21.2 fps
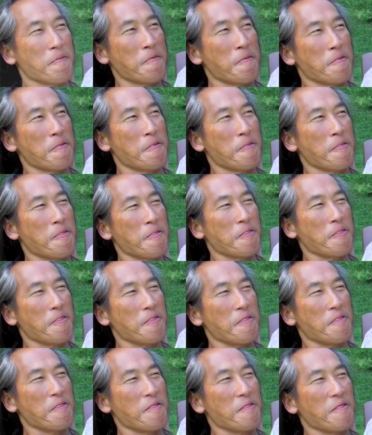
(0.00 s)

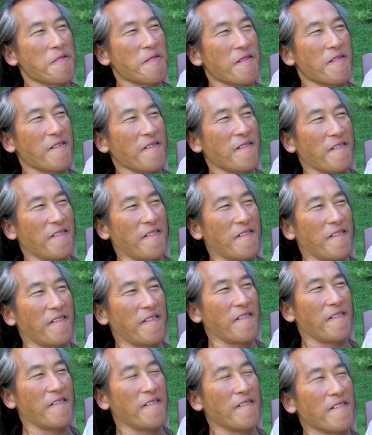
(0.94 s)

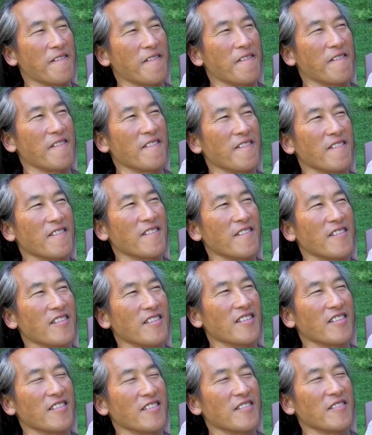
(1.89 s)

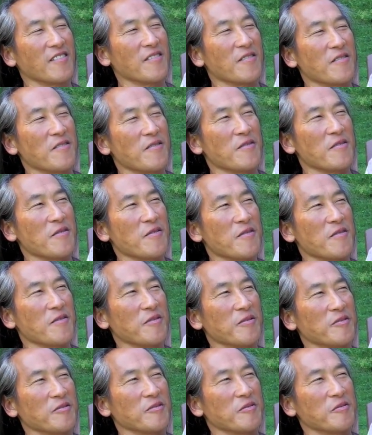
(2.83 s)

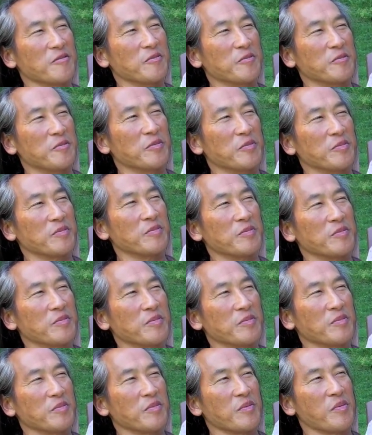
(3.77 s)

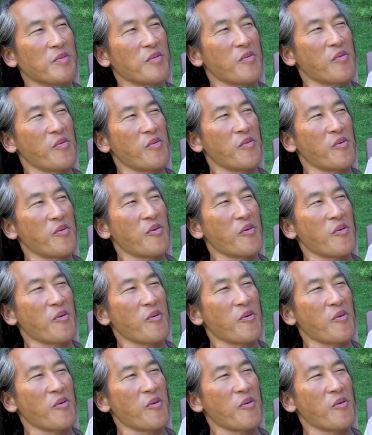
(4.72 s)
(not speaking)